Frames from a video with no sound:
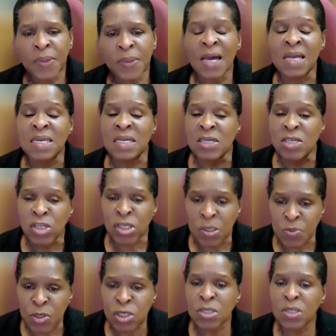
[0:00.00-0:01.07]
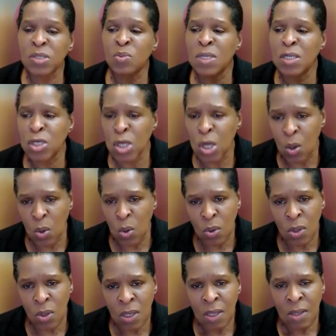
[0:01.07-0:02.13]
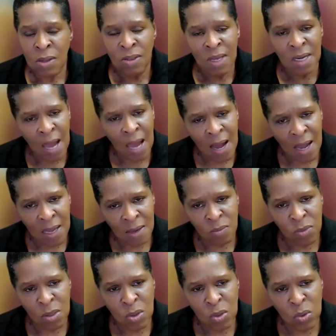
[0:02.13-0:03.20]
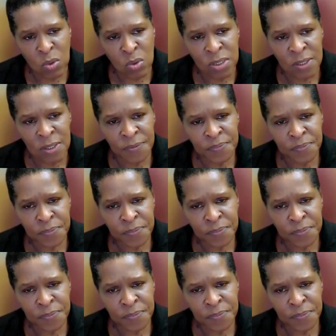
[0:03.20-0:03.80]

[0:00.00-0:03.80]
and the Egyptians will know that I am the Lord.